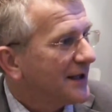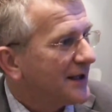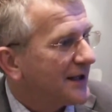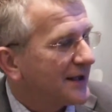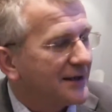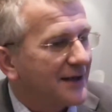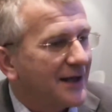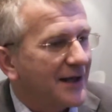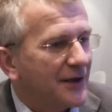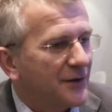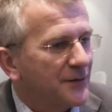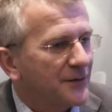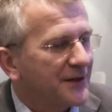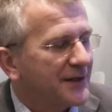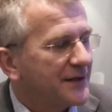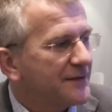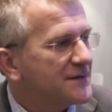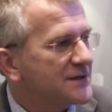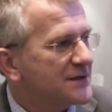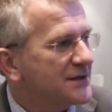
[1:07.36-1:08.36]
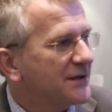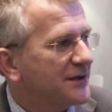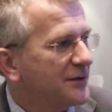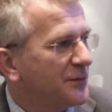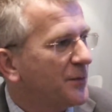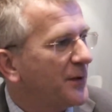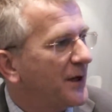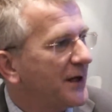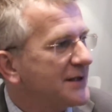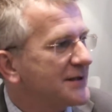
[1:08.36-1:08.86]
and now gives the
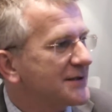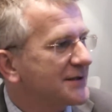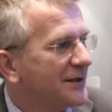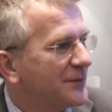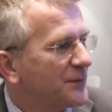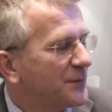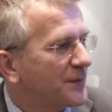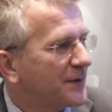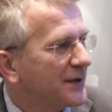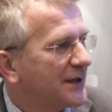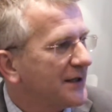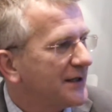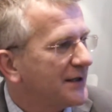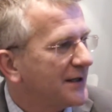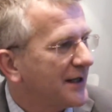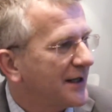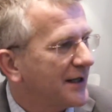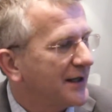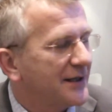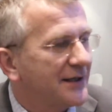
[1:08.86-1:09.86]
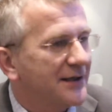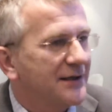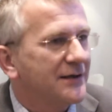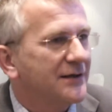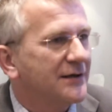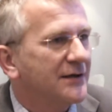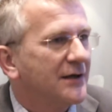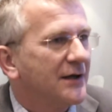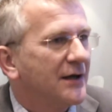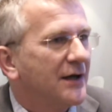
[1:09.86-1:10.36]
combined company
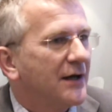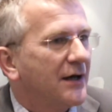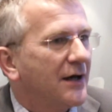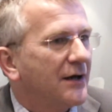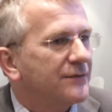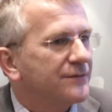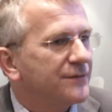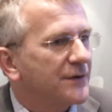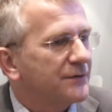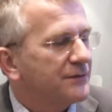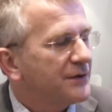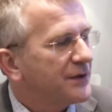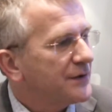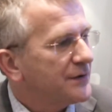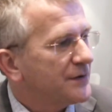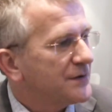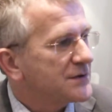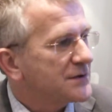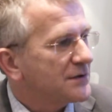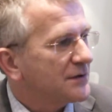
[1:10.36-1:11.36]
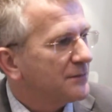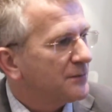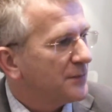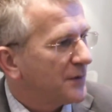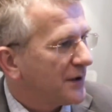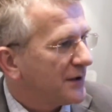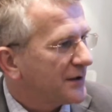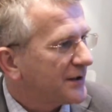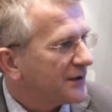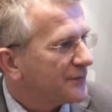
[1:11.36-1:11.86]
a very good
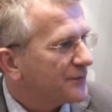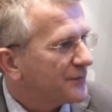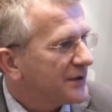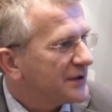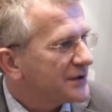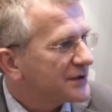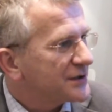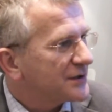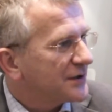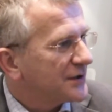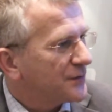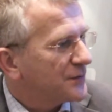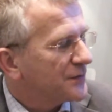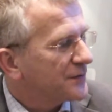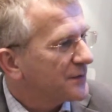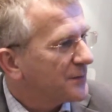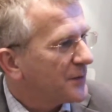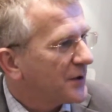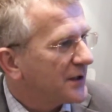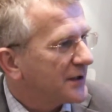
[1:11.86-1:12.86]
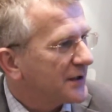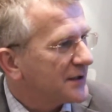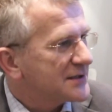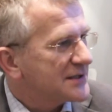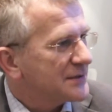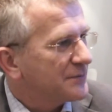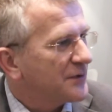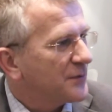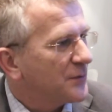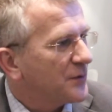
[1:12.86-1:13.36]
market reach in all of the
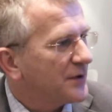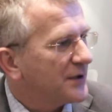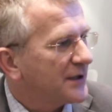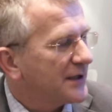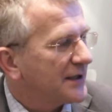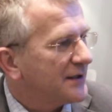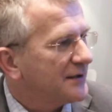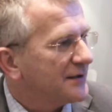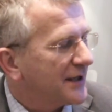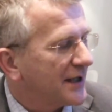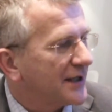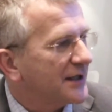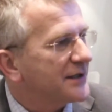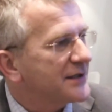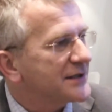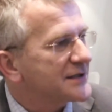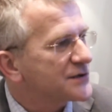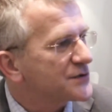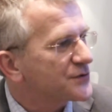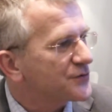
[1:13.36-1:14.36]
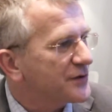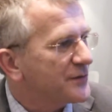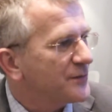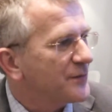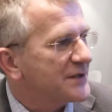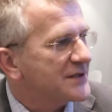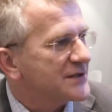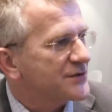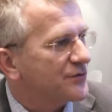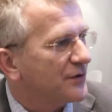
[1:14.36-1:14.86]
markets that we work in and an
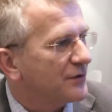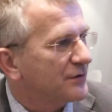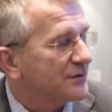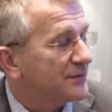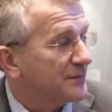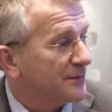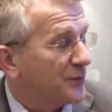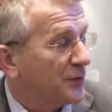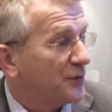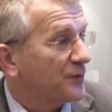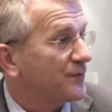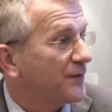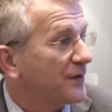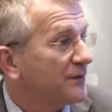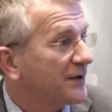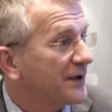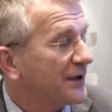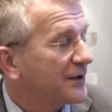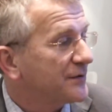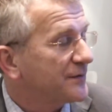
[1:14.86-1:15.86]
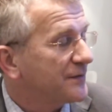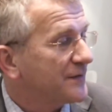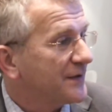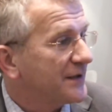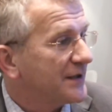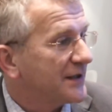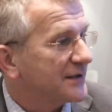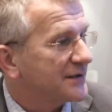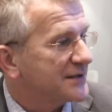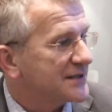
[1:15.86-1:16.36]
extremely strong portfolio
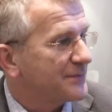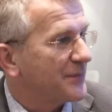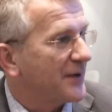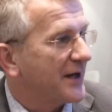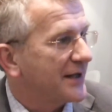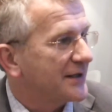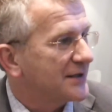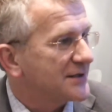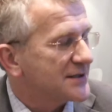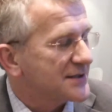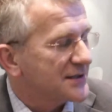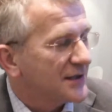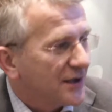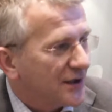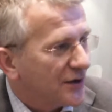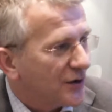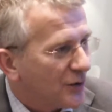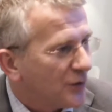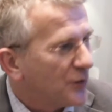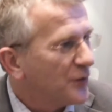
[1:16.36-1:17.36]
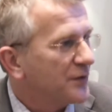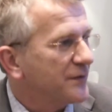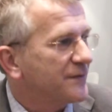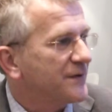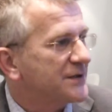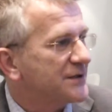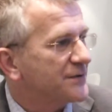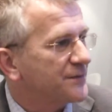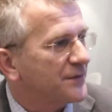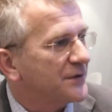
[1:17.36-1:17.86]
that spans all of
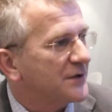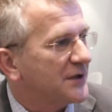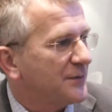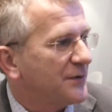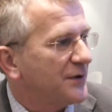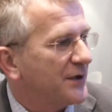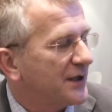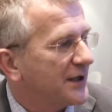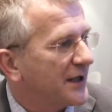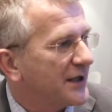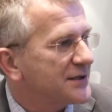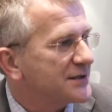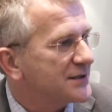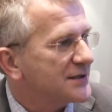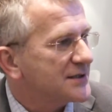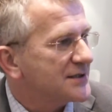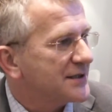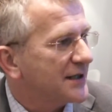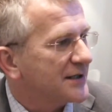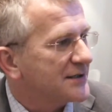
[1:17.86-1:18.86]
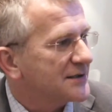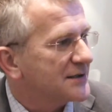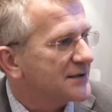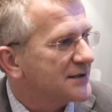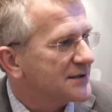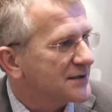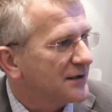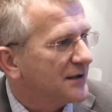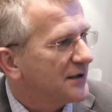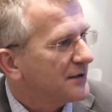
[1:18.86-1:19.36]
the different communication
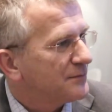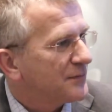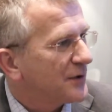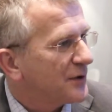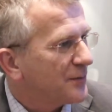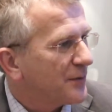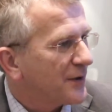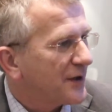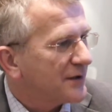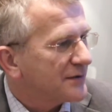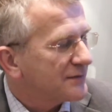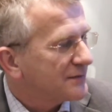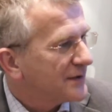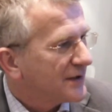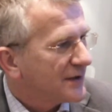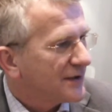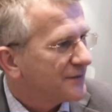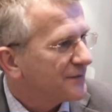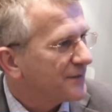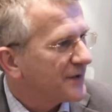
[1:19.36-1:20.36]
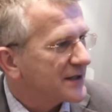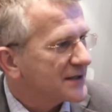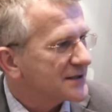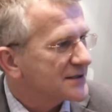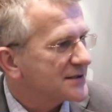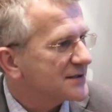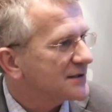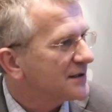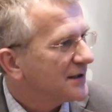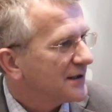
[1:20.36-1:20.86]
sectors: mobile,
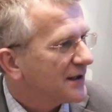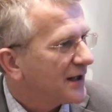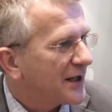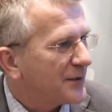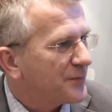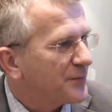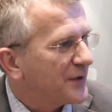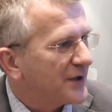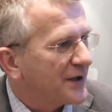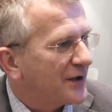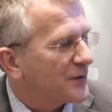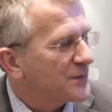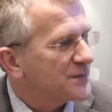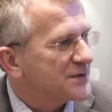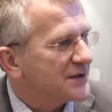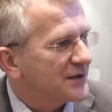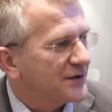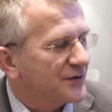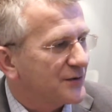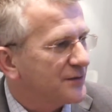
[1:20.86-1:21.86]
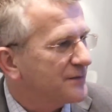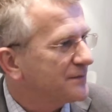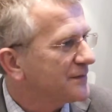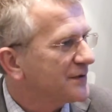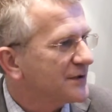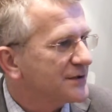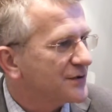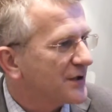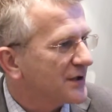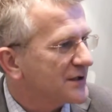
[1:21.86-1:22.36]
fixed, IP, optical,
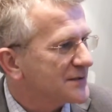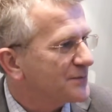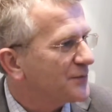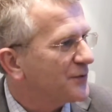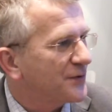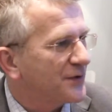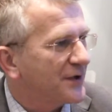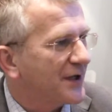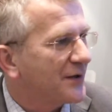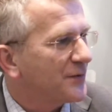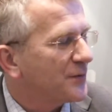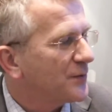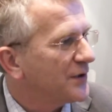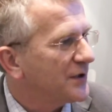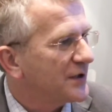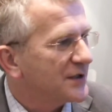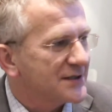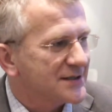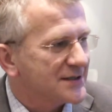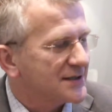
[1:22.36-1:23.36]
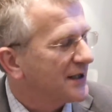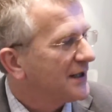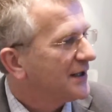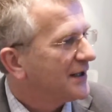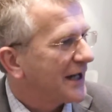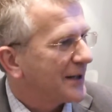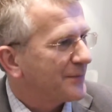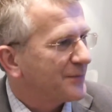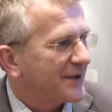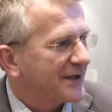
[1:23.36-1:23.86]
transport networks,
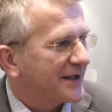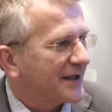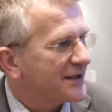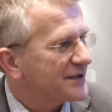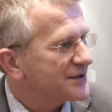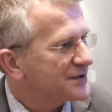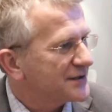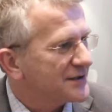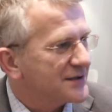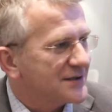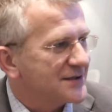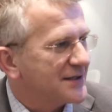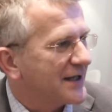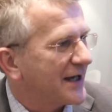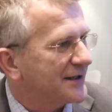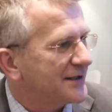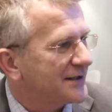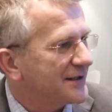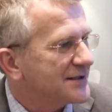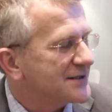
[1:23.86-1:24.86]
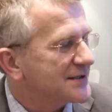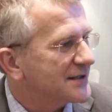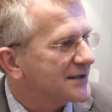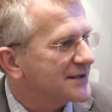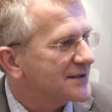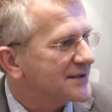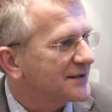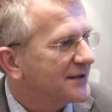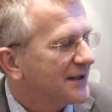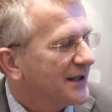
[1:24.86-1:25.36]
applications,
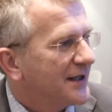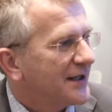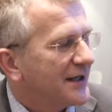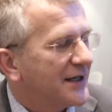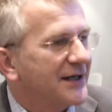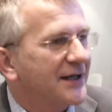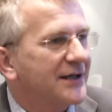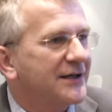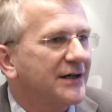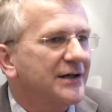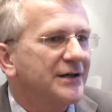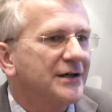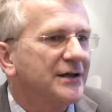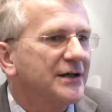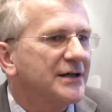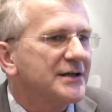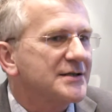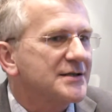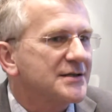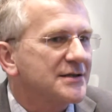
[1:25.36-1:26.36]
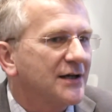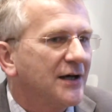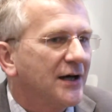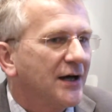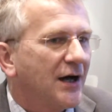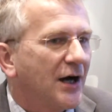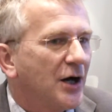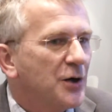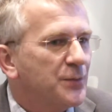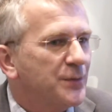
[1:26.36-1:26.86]
analytics, and it
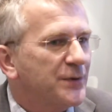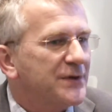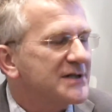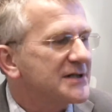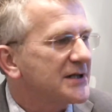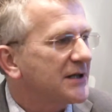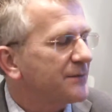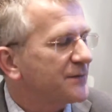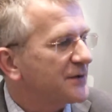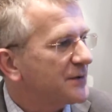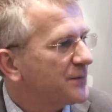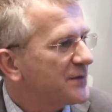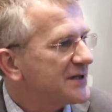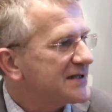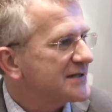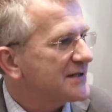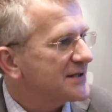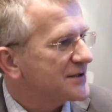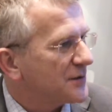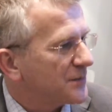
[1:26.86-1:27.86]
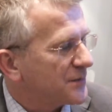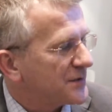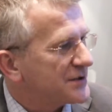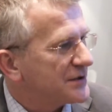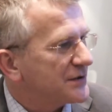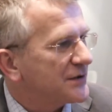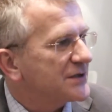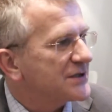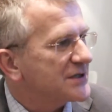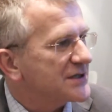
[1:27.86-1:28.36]
opens up the business
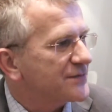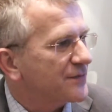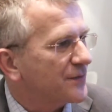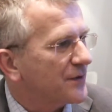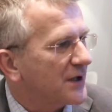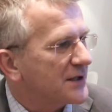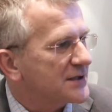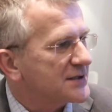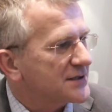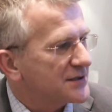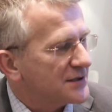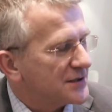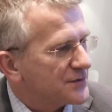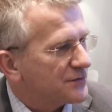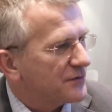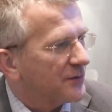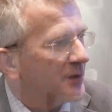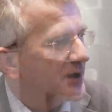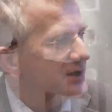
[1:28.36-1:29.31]
opportunities for us to a